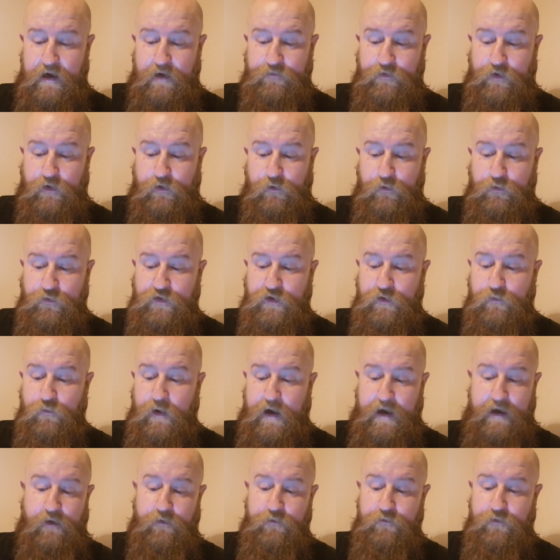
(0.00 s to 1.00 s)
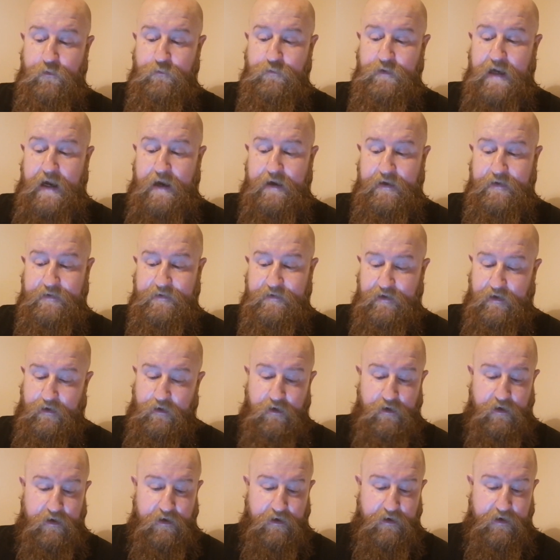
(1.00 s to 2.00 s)
after losing weight from
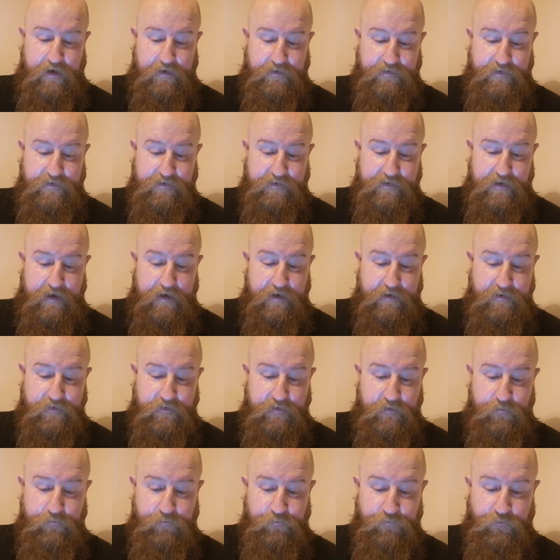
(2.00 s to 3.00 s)
dieting and exercise.